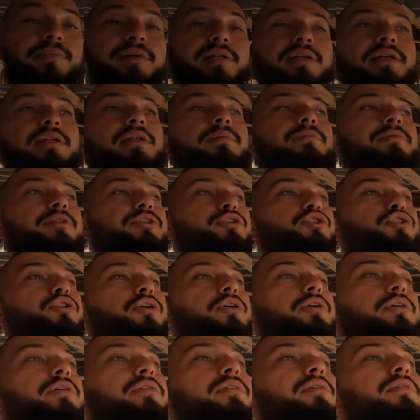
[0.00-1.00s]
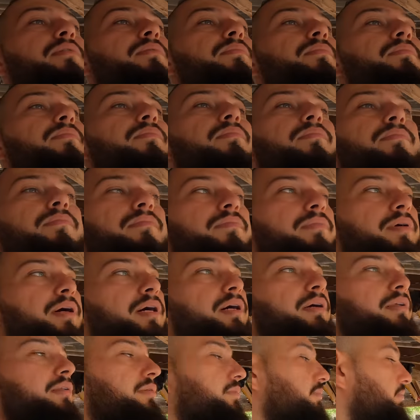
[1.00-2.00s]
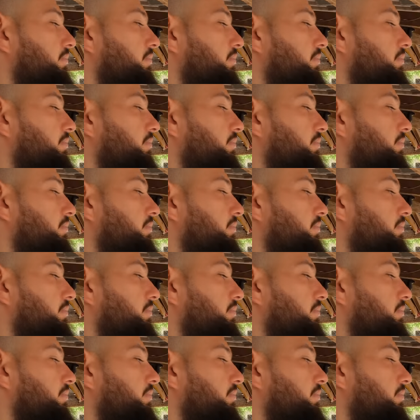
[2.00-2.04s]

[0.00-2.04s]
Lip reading: be a little bit short, but